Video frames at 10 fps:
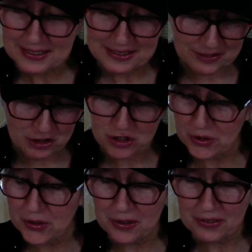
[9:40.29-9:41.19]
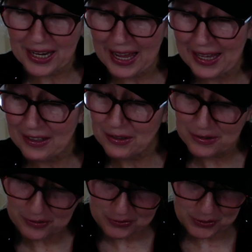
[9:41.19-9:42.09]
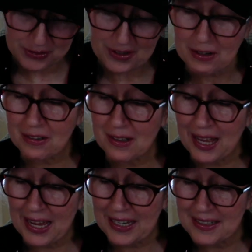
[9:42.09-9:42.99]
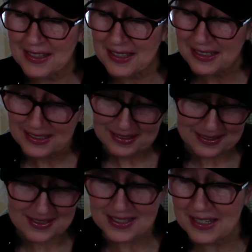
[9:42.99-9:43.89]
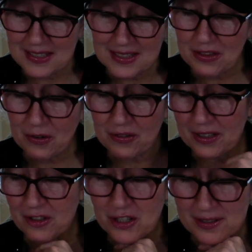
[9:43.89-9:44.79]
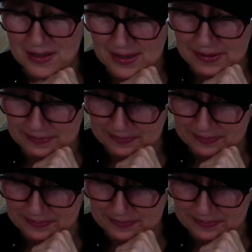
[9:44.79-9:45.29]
of the children of Gad for their clans, the cities and their villages.